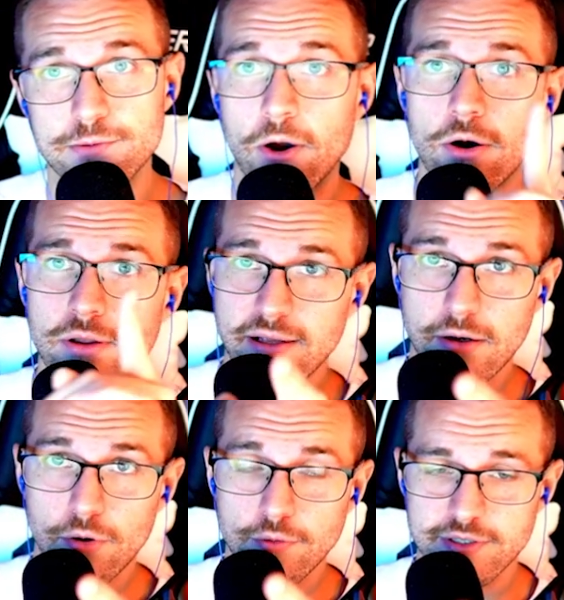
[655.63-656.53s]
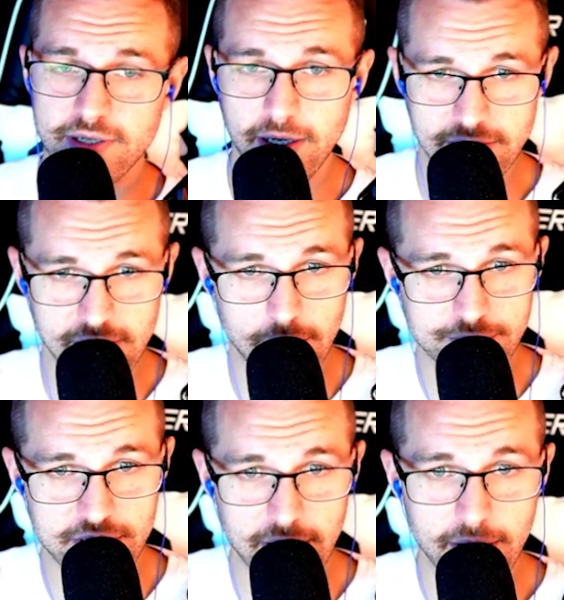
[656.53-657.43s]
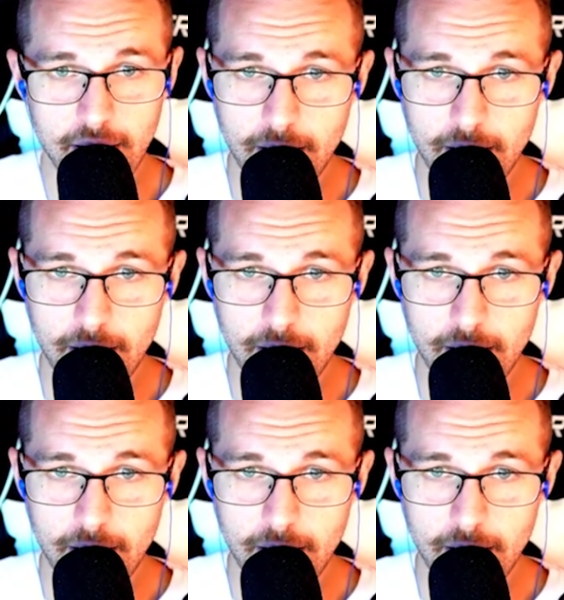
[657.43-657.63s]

We all like to grow in size, you know what I'm saying?